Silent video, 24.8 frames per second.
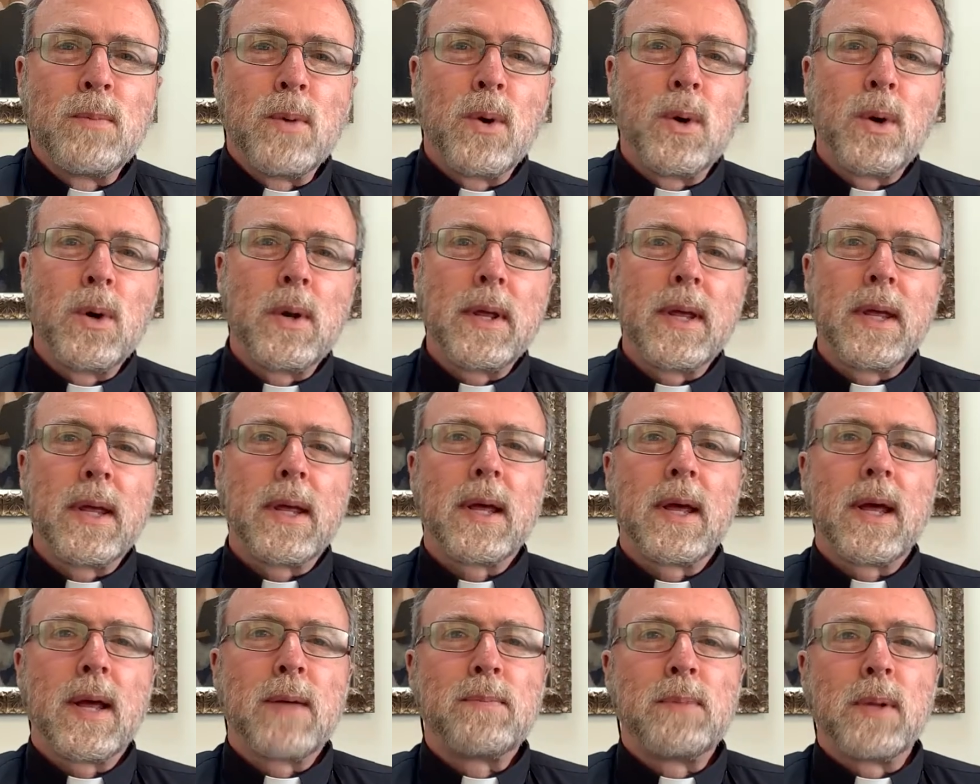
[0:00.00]
Morning
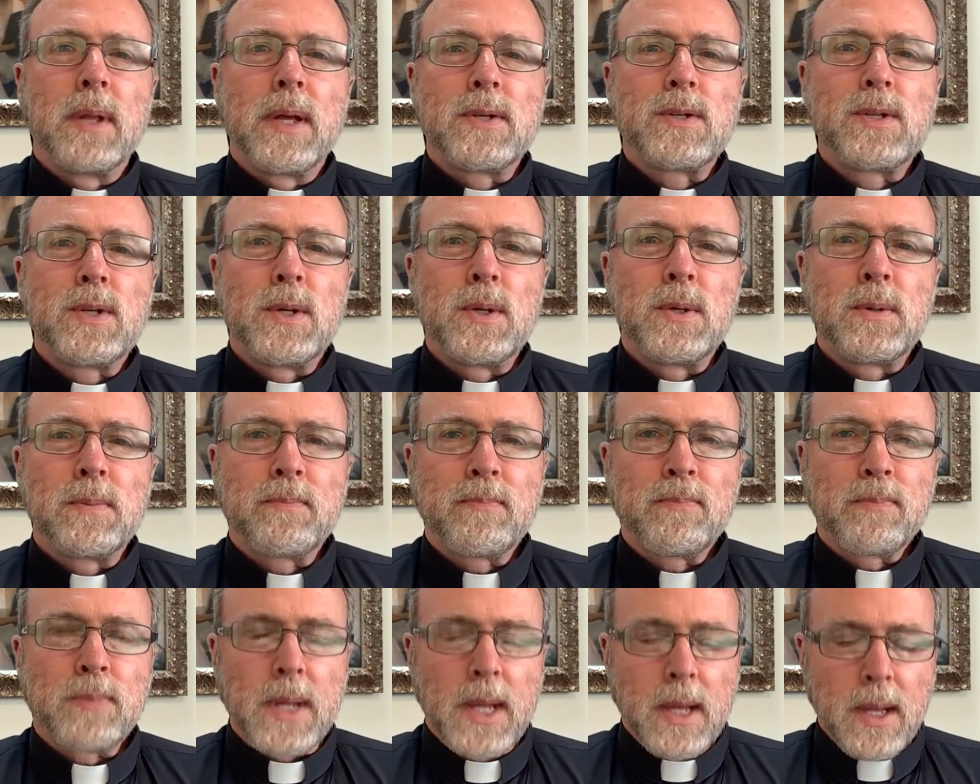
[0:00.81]
and God bless you.
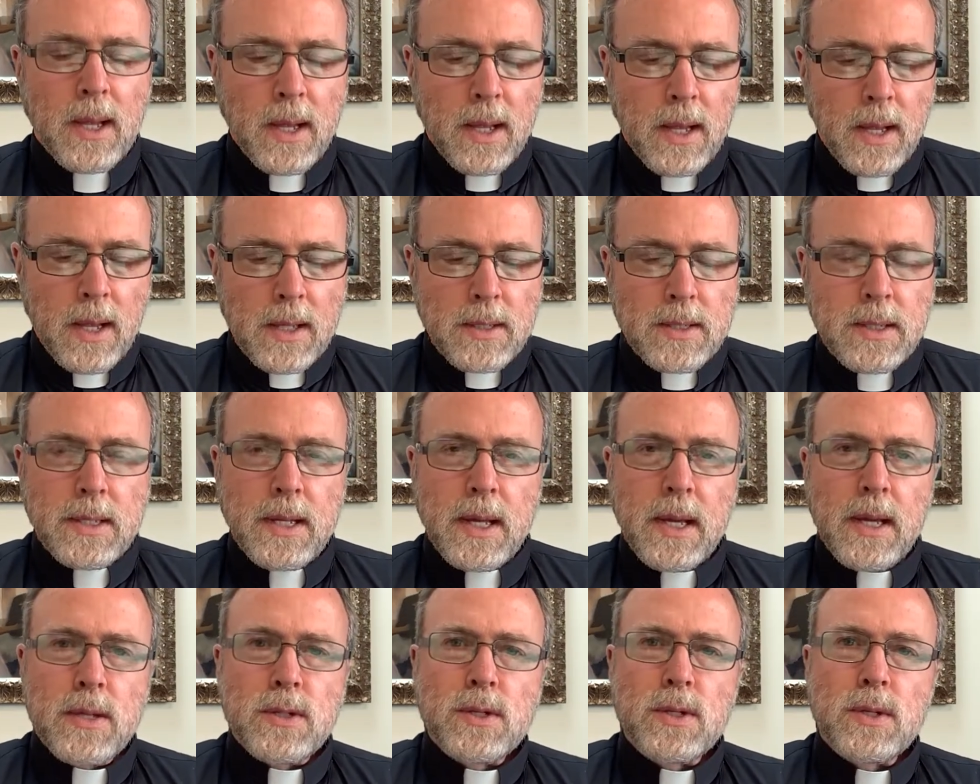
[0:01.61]

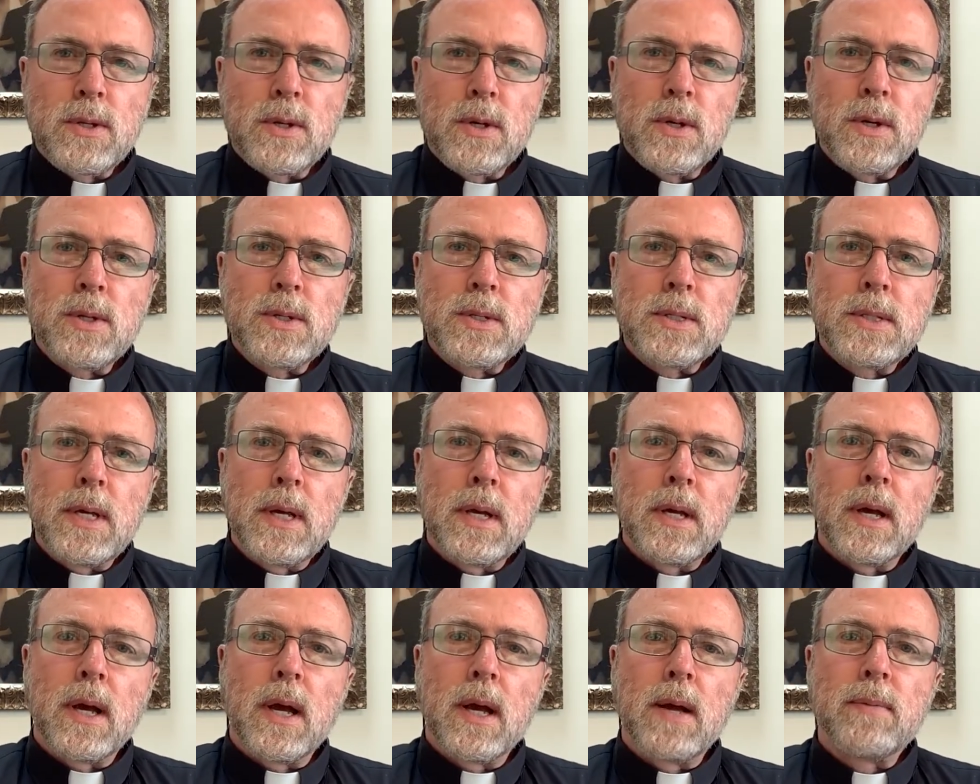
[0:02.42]
Today is
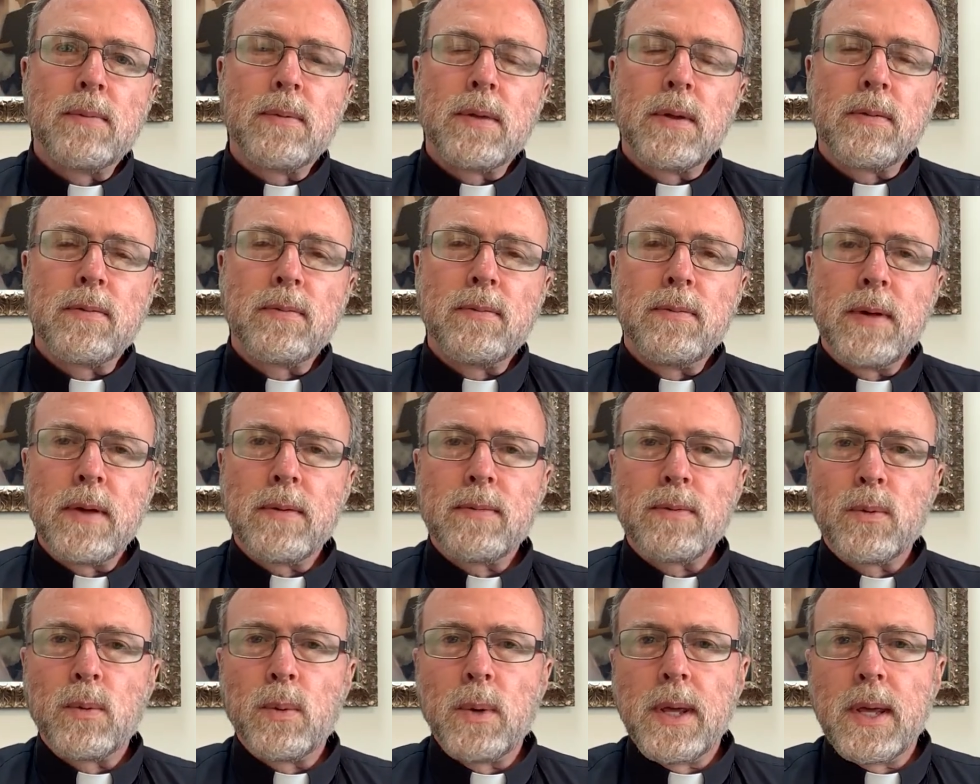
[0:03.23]
Thursday of the
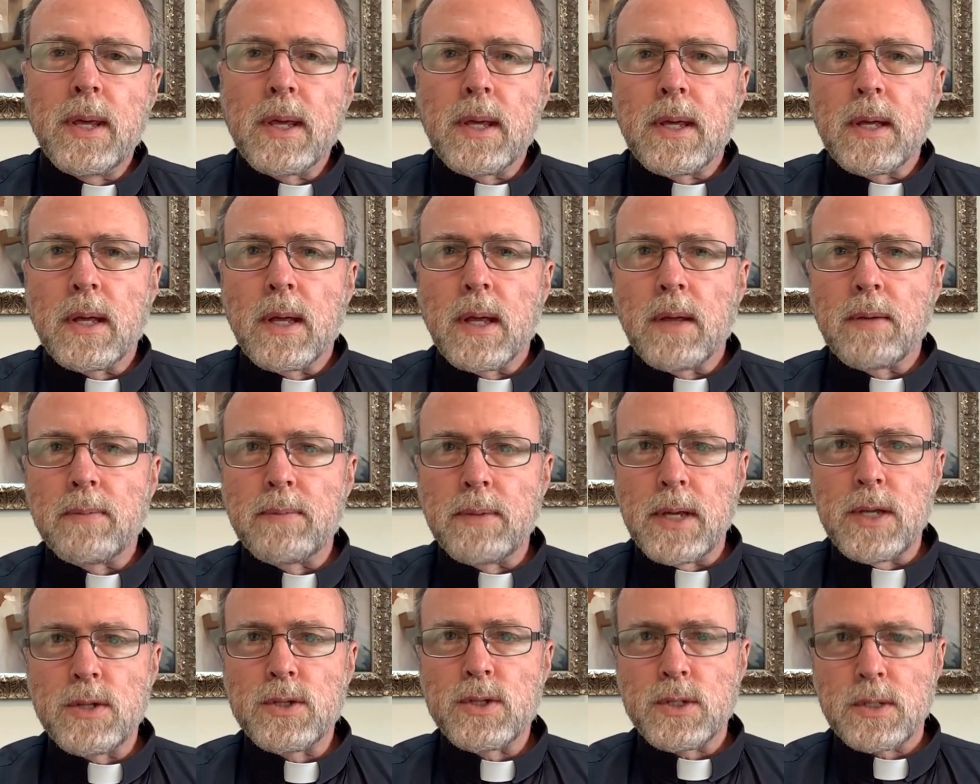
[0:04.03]
fifth week of
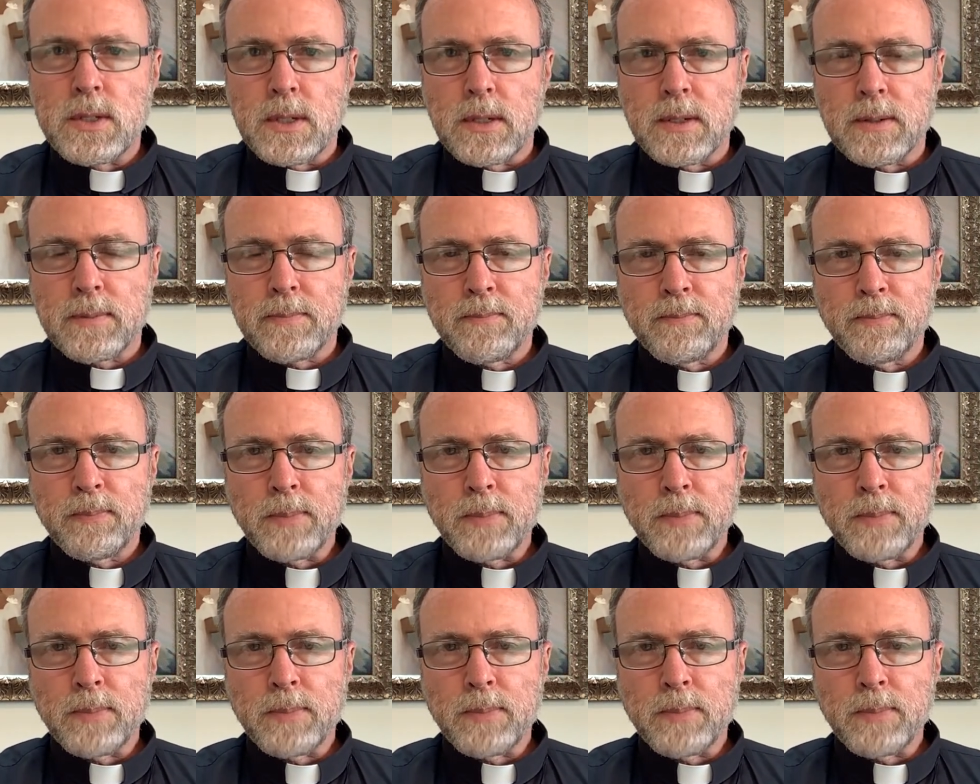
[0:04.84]
Easter,